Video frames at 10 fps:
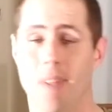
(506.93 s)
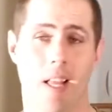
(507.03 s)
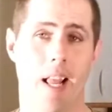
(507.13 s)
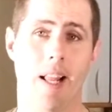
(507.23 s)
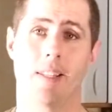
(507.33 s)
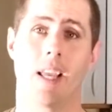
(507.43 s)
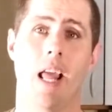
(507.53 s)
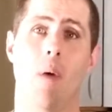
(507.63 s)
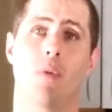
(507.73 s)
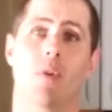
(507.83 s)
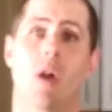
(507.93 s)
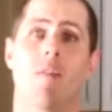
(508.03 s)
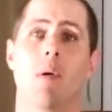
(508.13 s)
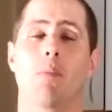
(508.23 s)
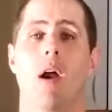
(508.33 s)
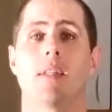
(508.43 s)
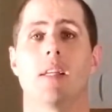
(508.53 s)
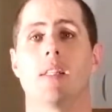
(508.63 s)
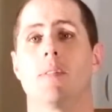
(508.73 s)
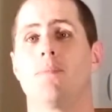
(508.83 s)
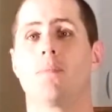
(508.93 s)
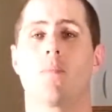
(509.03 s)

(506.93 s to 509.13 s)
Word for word: it, it's gonna help with the recovery process.